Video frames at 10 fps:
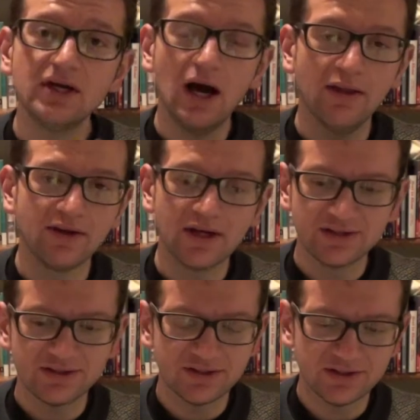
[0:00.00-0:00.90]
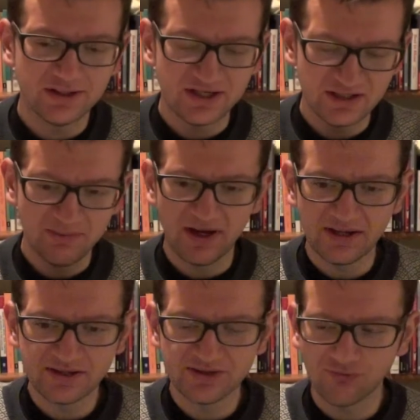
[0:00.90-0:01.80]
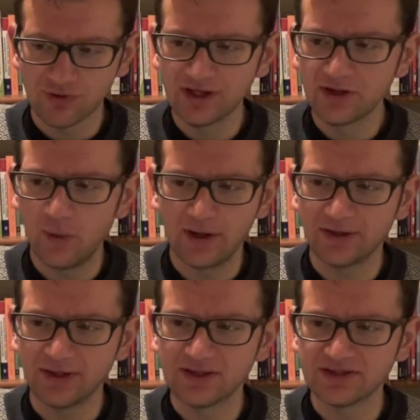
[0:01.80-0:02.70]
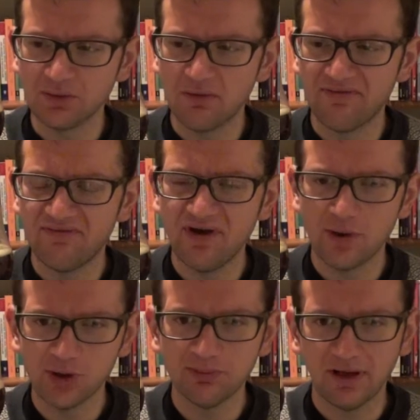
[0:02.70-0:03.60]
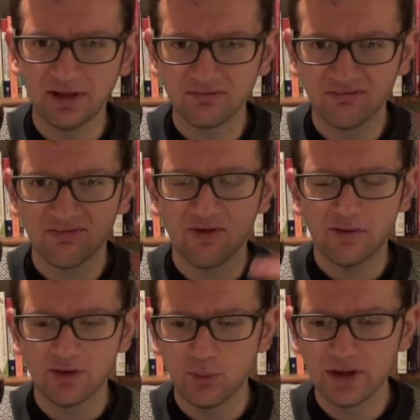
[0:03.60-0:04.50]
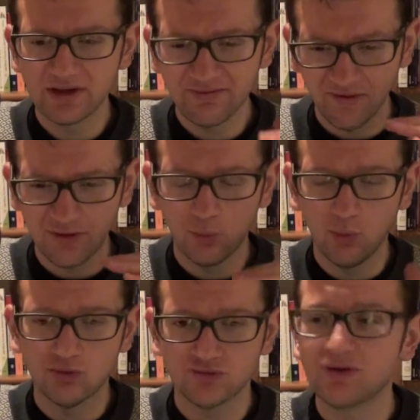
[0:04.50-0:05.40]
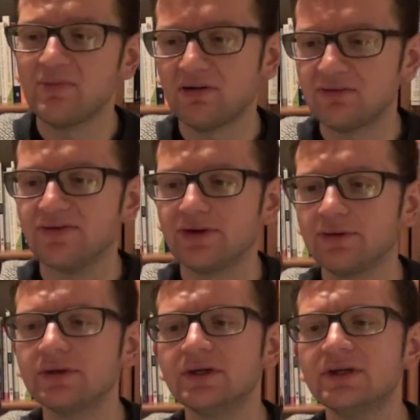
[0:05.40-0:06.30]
and then it dissipates really quickly into a very bland, very weak, very watery mouthfeel.